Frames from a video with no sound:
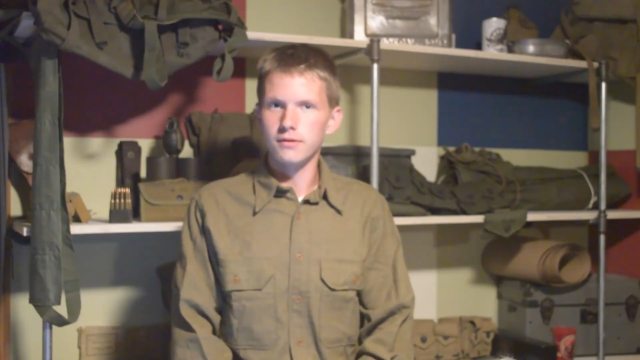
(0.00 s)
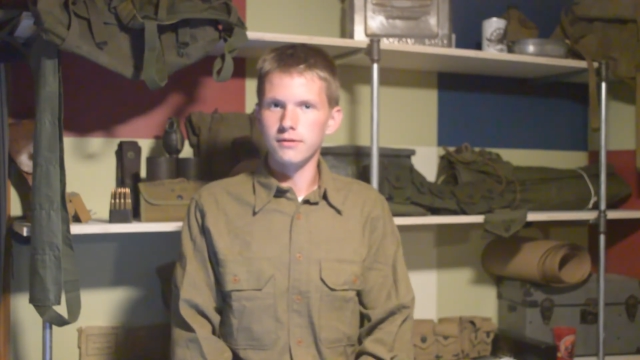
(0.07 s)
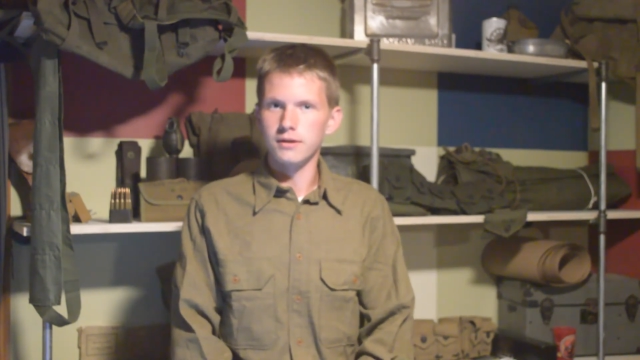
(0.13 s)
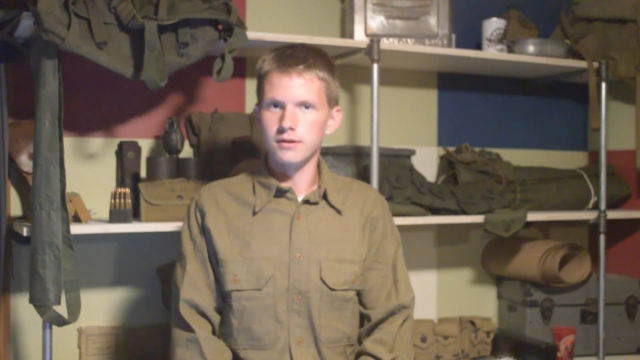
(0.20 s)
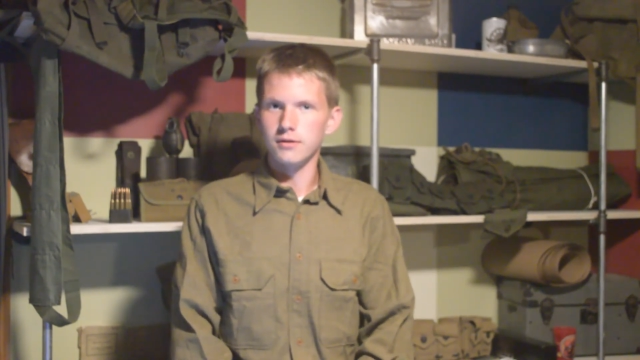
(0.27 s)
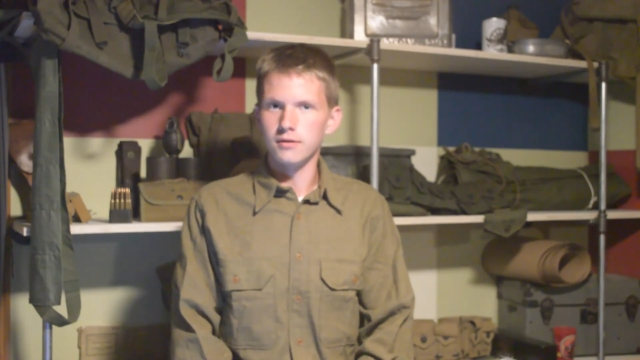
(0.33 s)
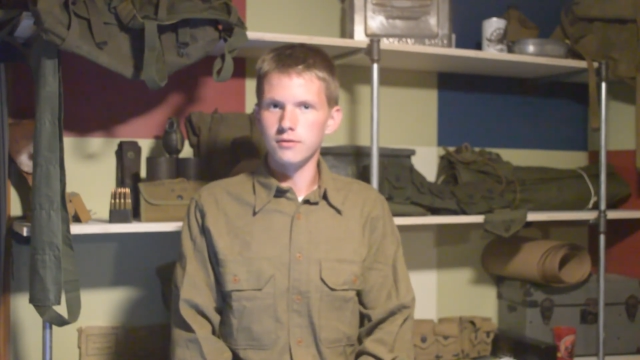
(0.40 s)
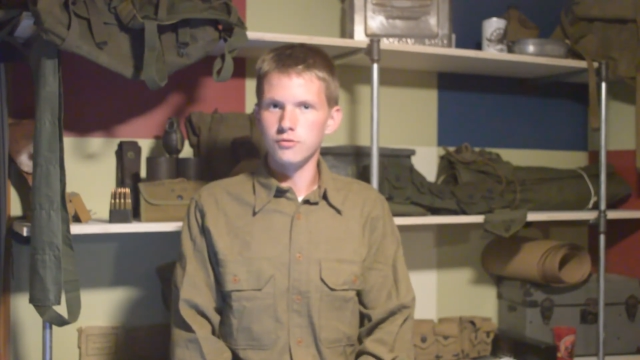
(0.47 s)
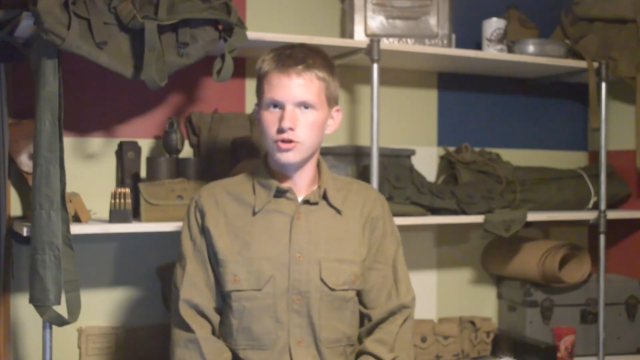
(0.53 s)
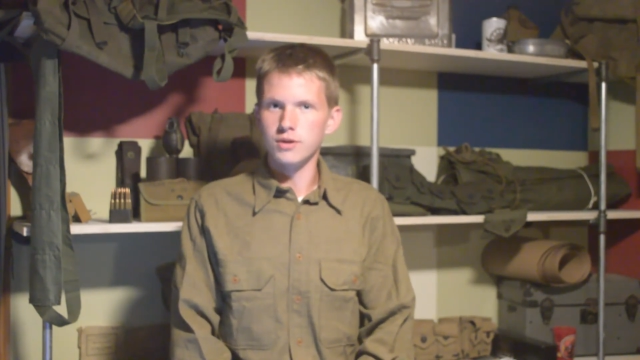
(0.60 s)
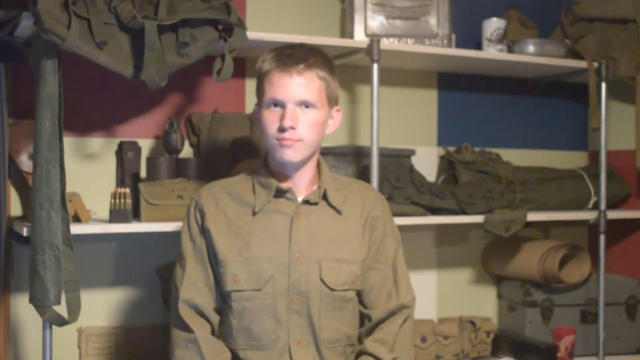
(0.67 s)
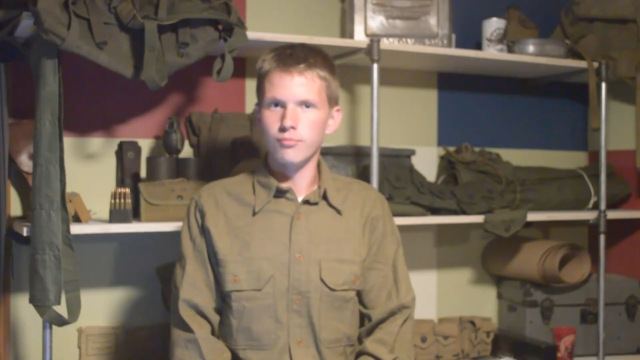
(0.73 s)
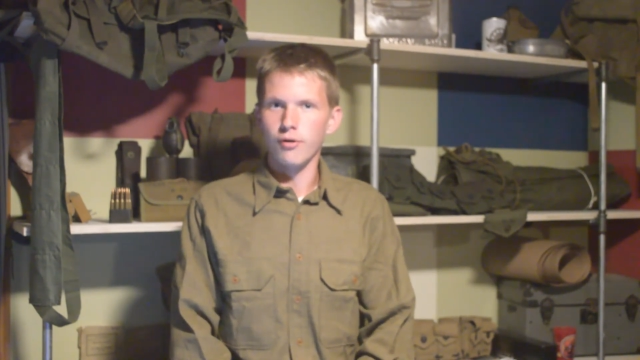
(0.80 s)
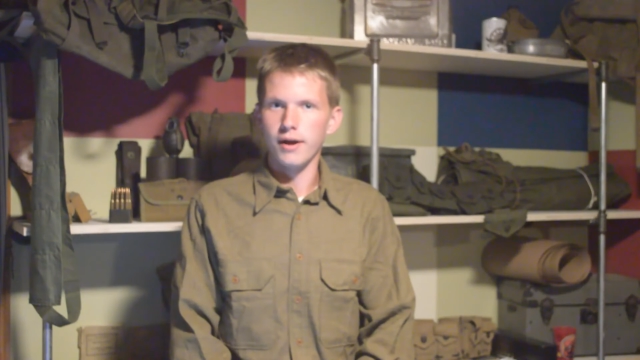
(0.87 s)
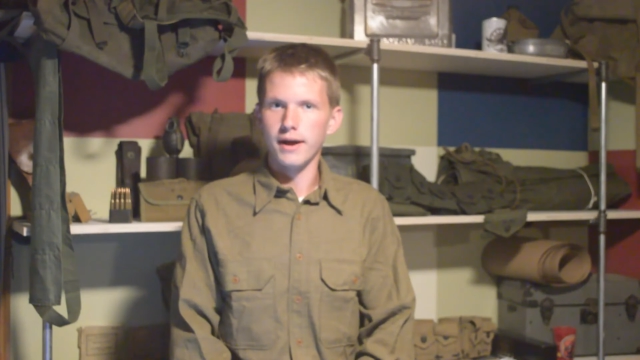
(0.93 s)
the
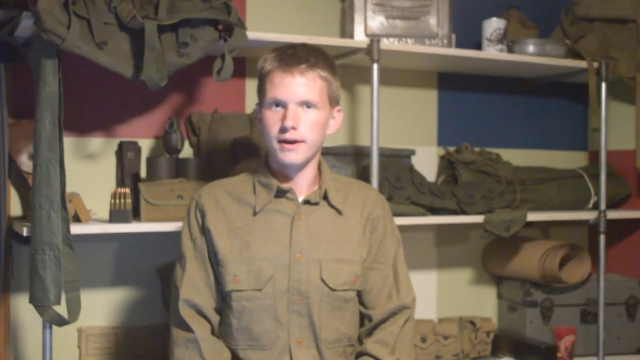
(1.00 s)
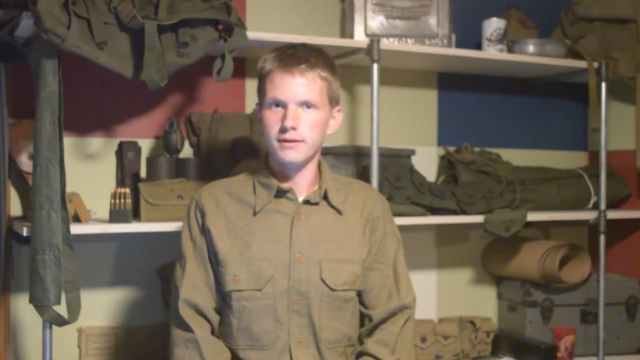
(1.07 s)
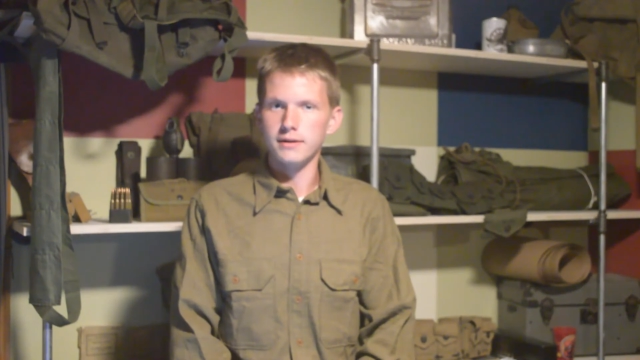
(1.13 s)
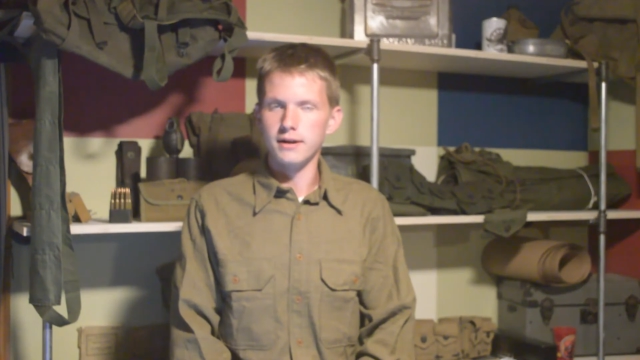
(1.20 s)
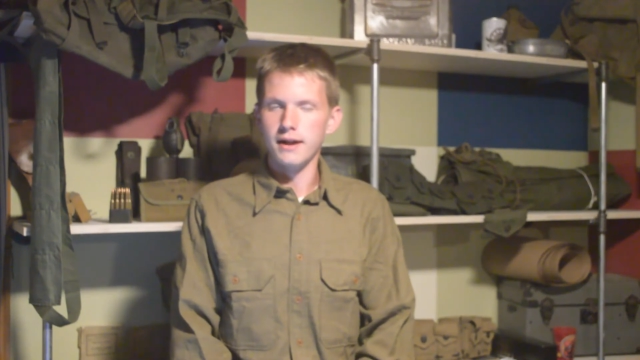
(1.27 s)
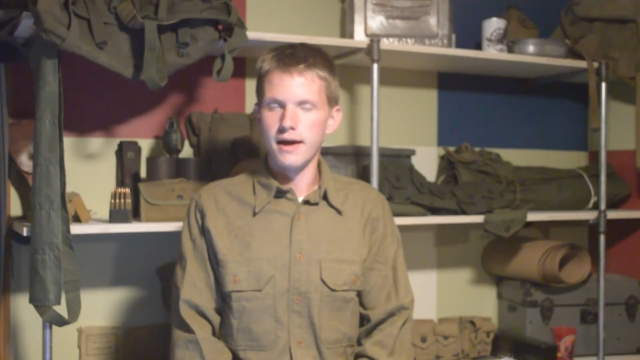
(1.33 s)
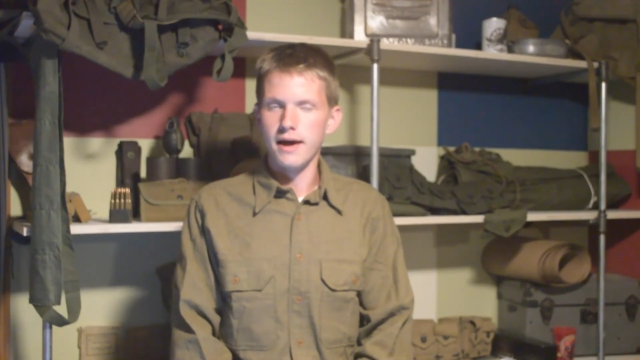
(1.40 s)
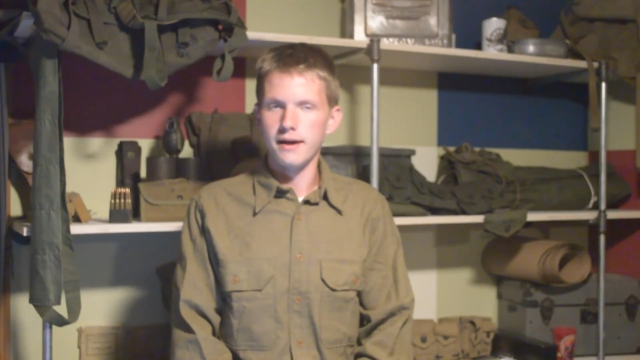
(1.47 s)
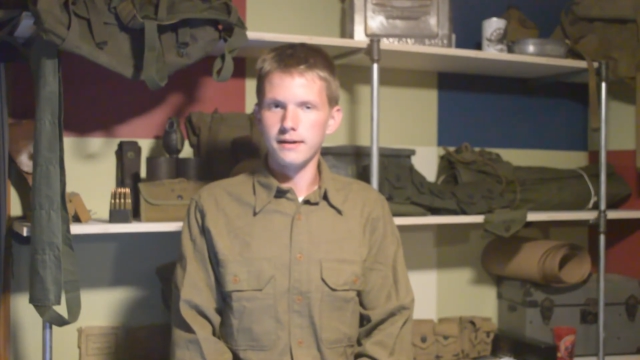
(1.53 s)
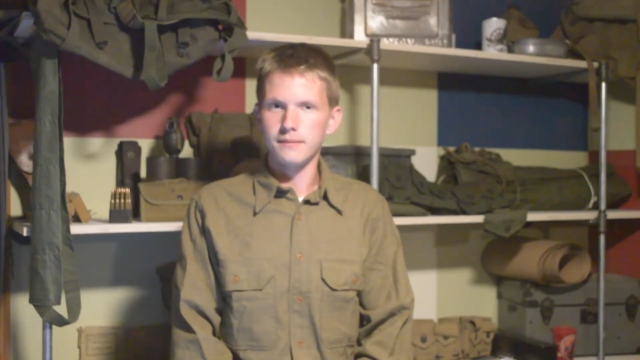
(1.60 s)
Jeep brand today.